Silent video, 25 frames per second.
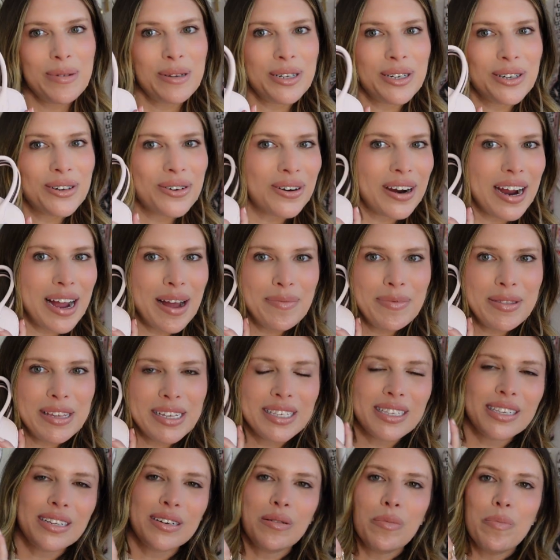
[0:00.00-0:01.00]
to grab
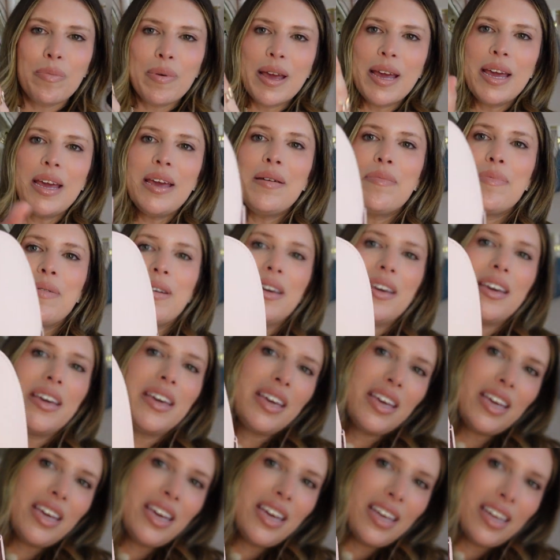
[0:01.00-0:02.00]
this little
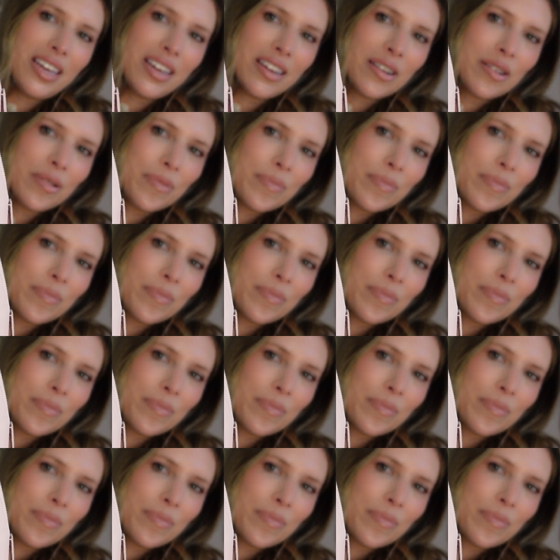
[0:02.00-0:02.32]
baby.